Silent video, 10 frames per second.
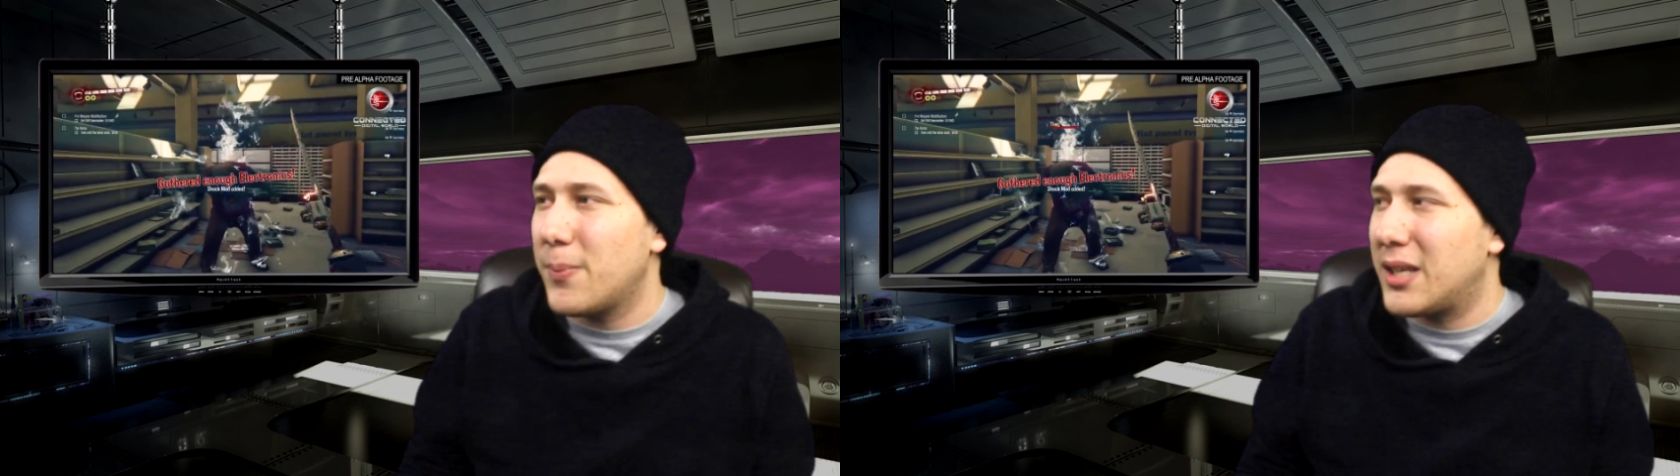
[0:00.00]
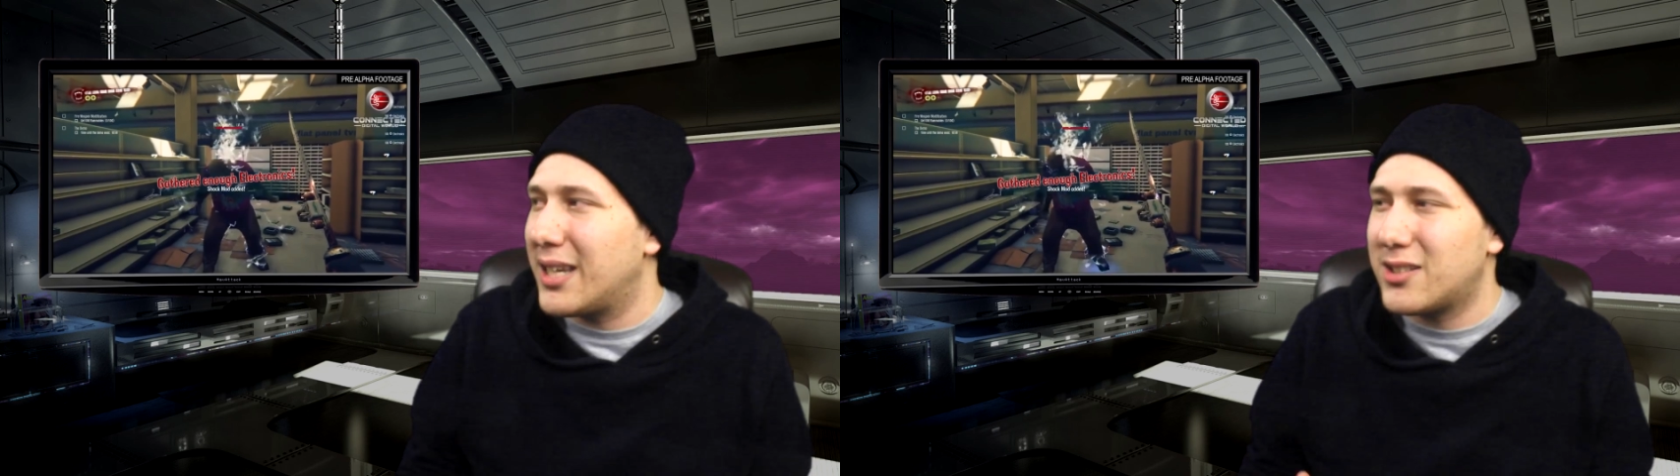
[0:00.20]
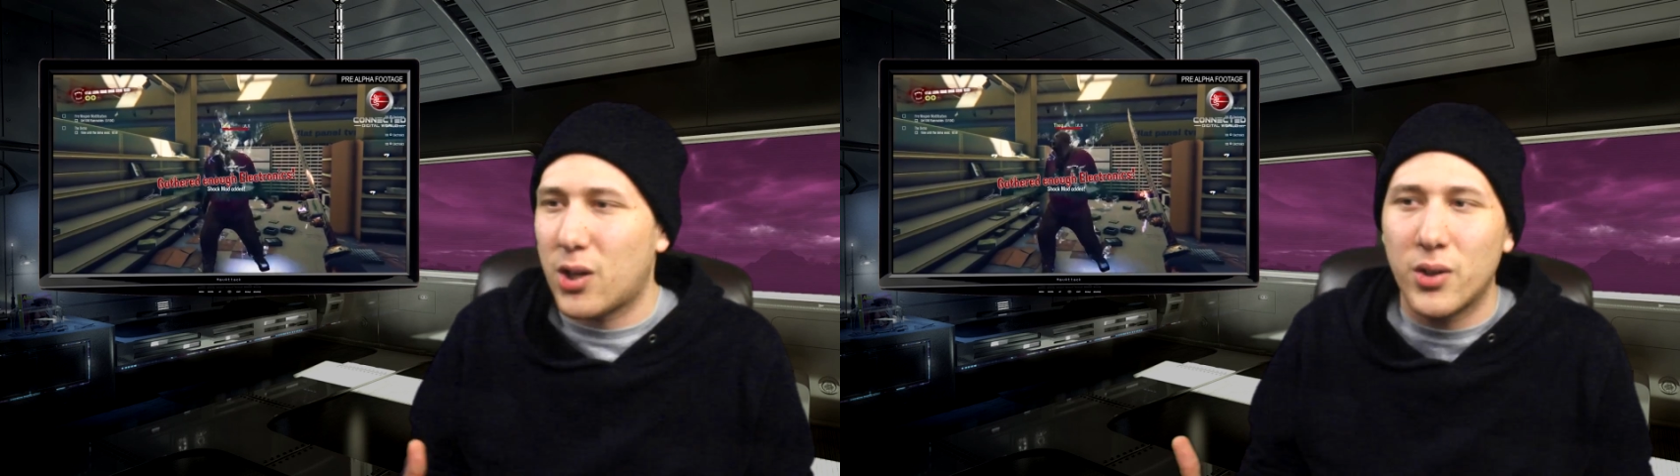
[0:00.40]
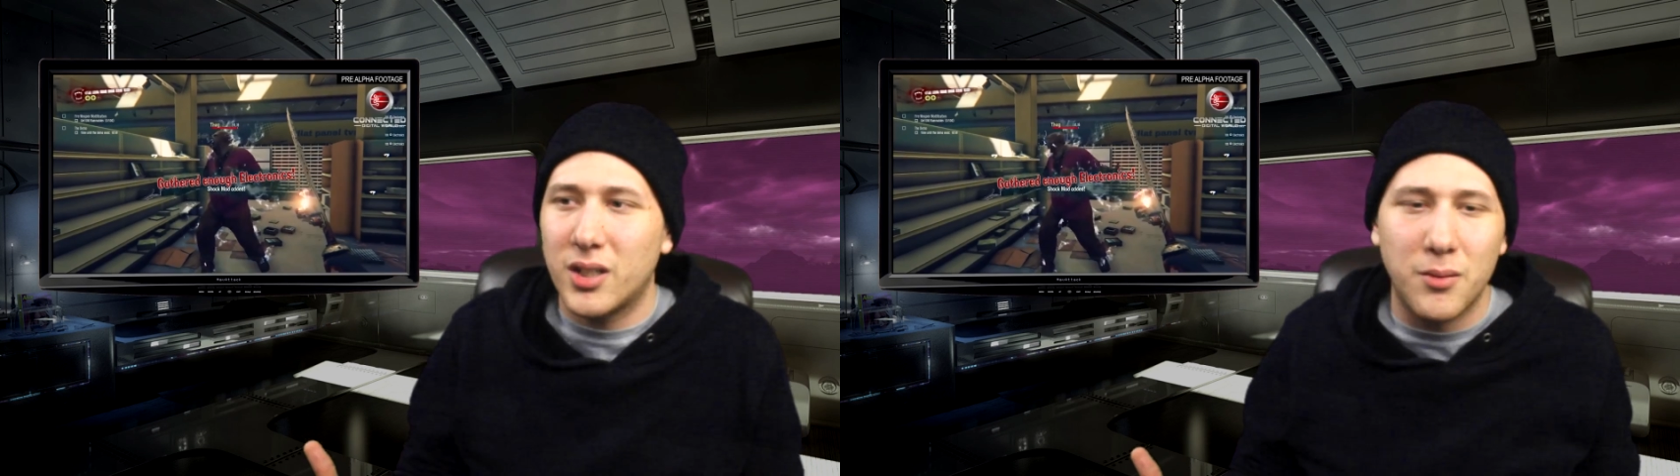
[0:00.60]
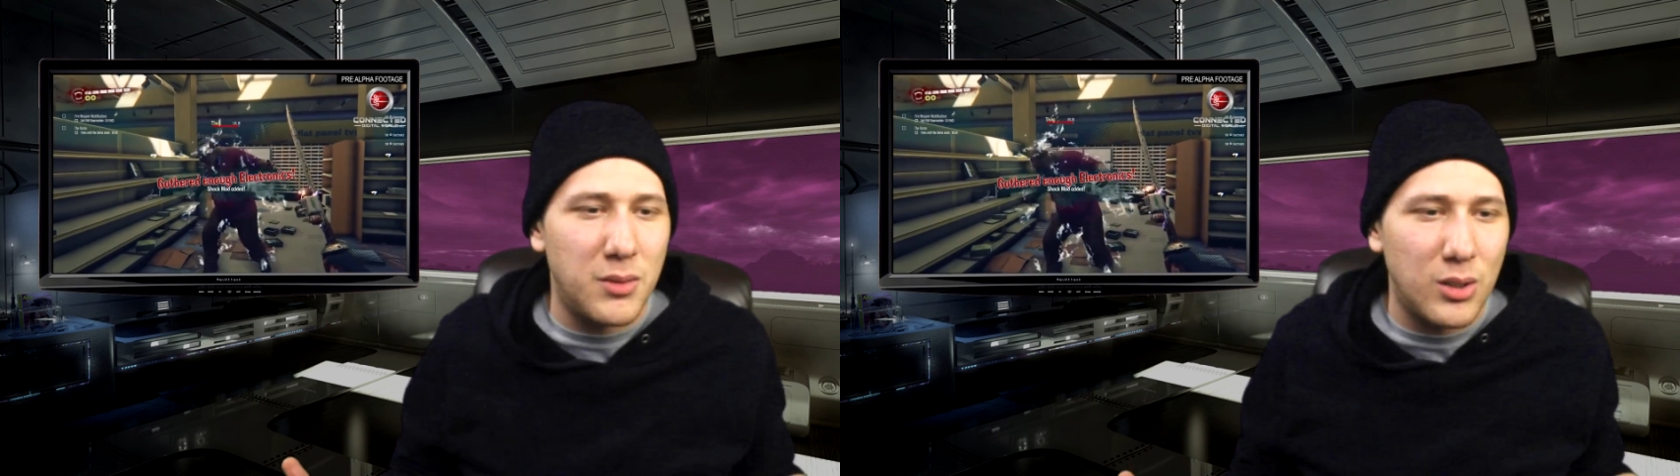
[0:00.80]
and they turned
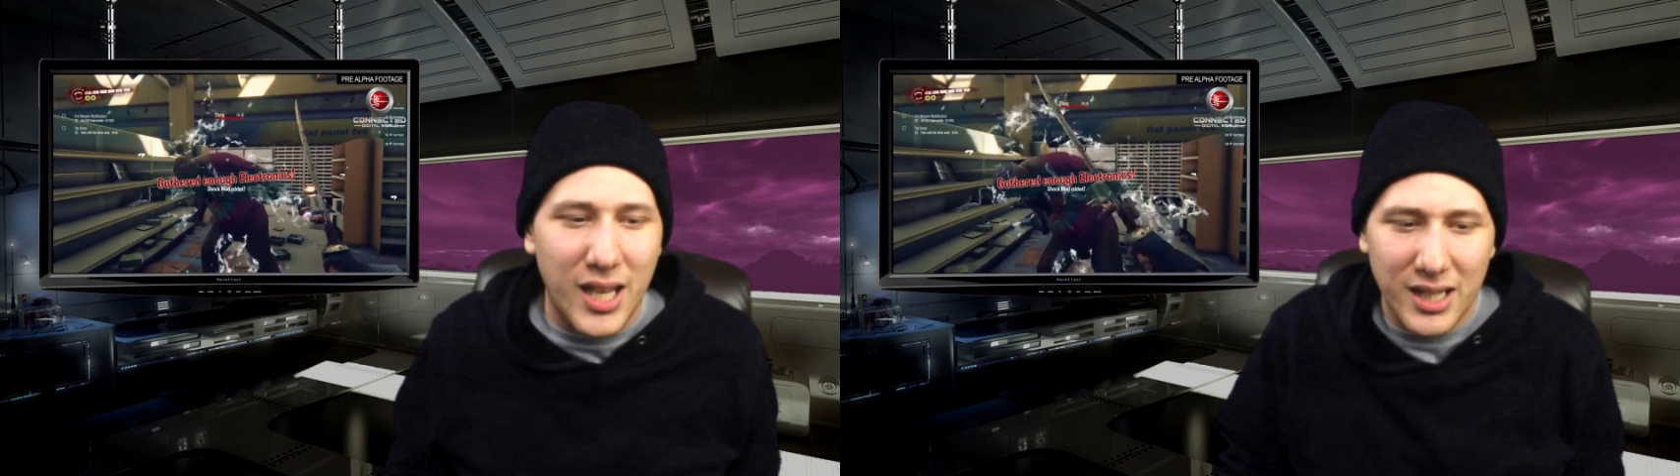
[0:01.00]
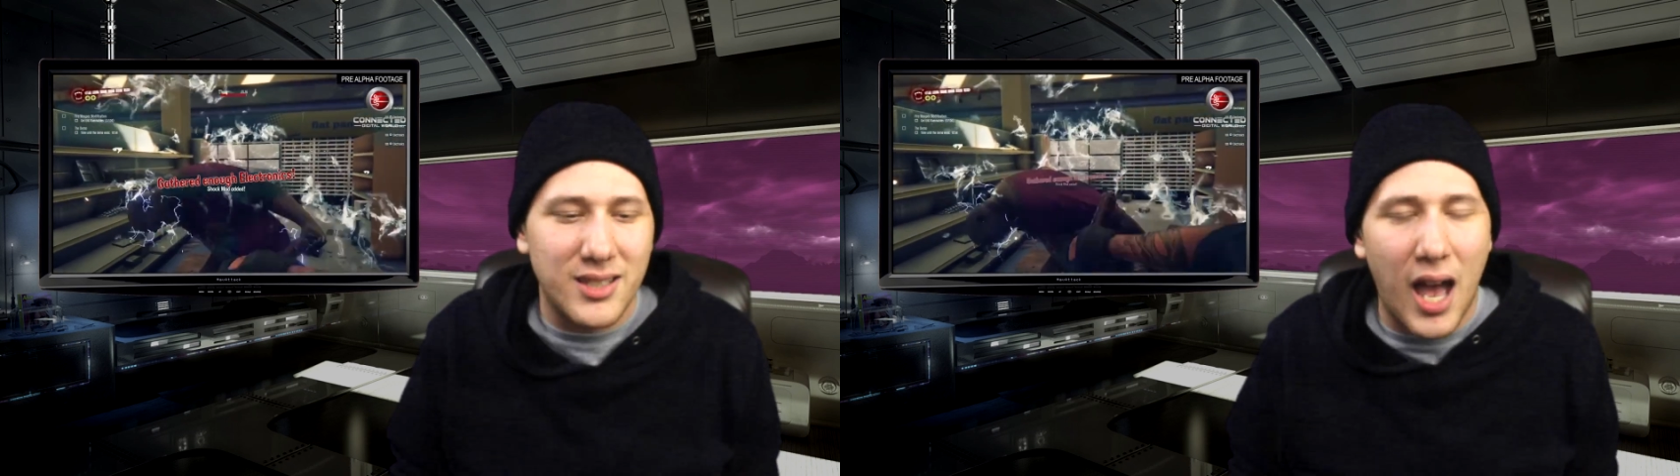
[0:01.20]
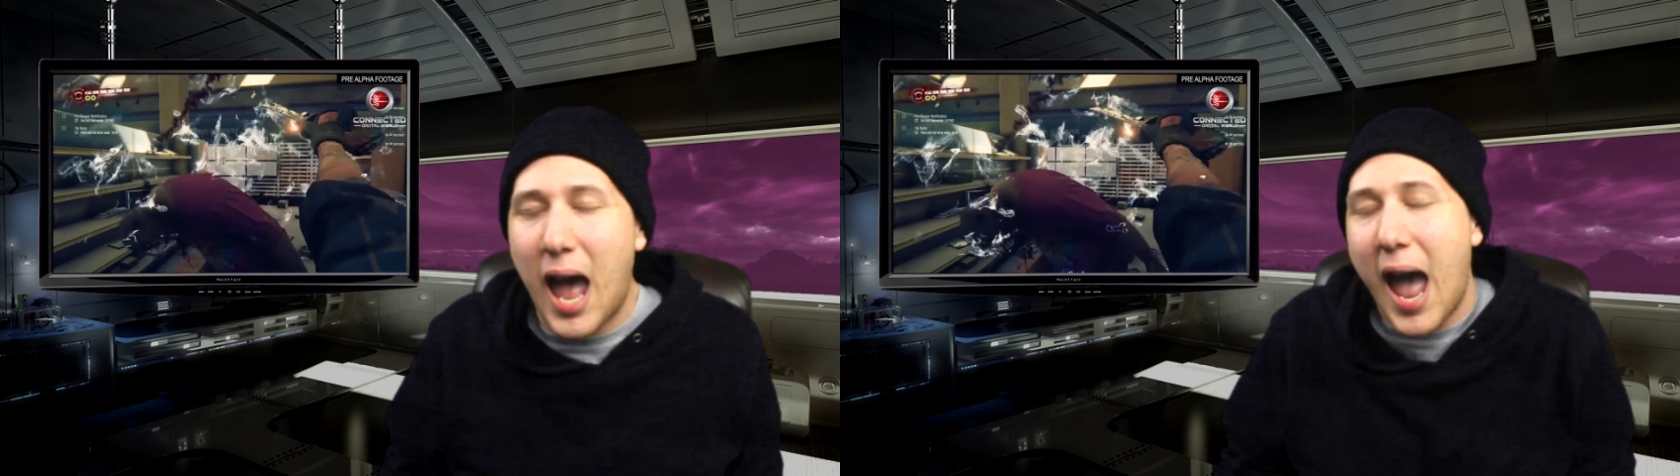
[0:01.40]
into mutated zombies?